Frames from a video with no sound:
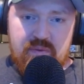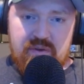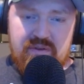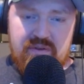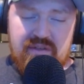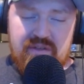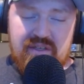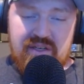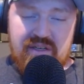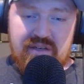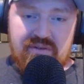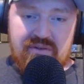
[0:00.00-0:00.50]

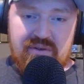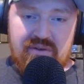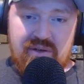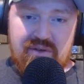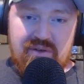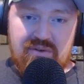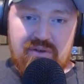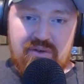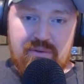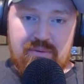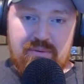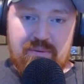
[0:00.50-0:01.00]
Cj Stroud a
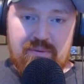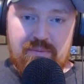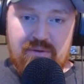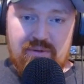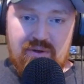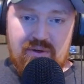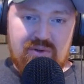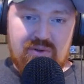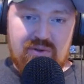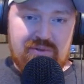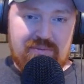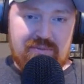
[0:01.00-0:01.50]
little bit, but
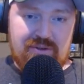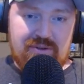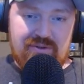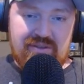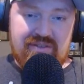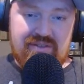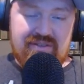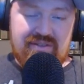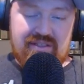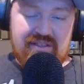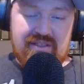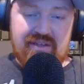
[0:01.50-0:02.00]
ultimately
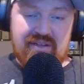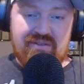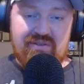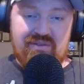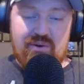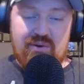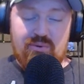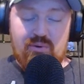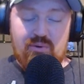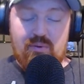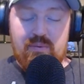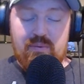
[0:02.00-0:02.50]
Cj
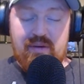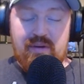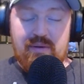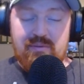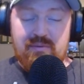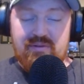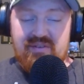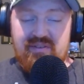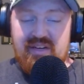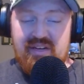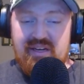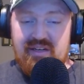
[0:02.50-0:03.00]
Stroud will be able to
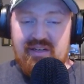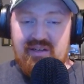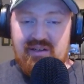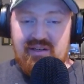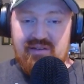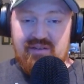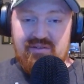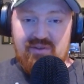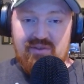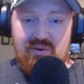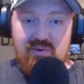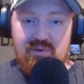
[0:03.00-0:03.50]
stand on
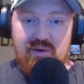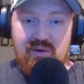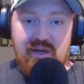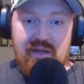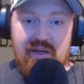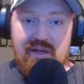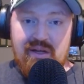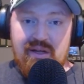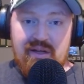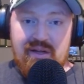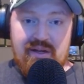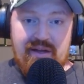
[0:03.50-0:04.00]
his own,
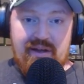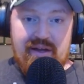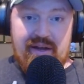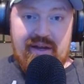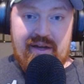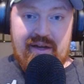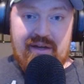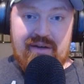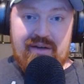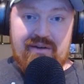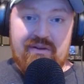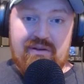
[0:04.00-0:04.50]

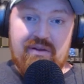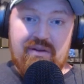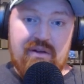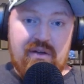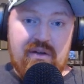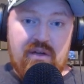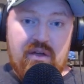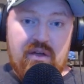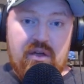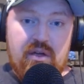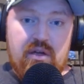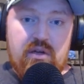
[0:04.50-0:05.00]
and
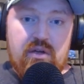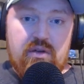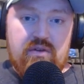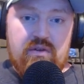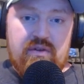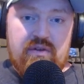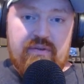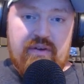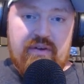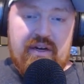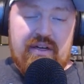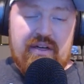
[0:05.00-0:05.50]

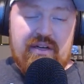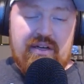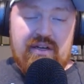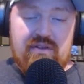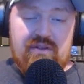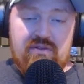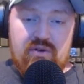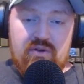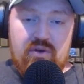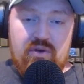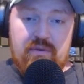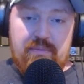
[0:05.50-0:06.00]
Stephon Diggs
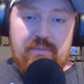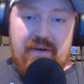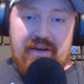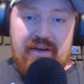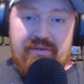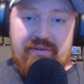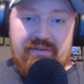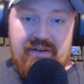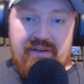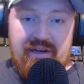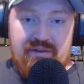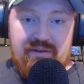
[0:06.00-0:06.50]
could
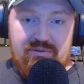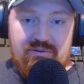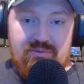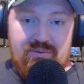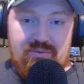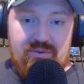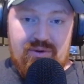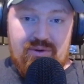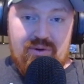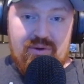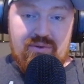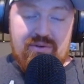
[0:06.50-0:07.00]
benefit as a
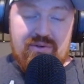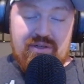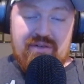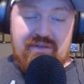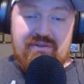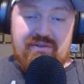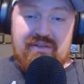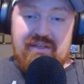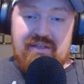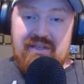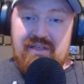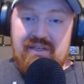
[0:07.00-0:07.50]
result.
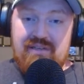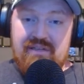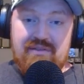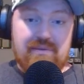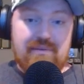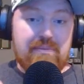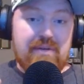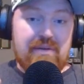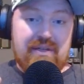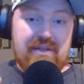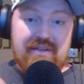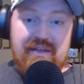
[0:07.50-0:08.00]
Just he needs to
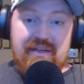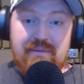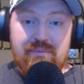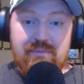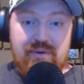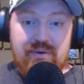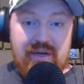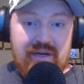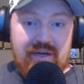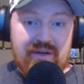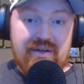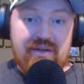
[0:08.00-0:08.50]
be a team
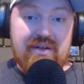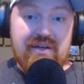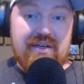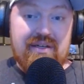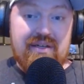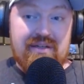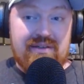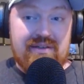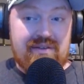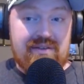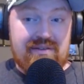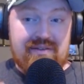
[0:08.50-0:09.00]
player, he
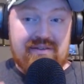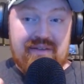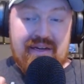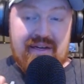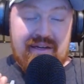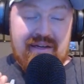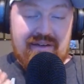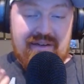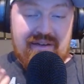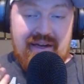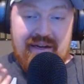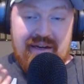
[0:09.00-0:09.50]
needs to
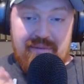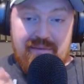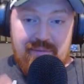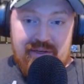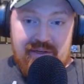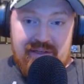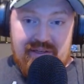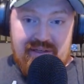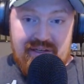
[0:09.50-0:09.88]
not be an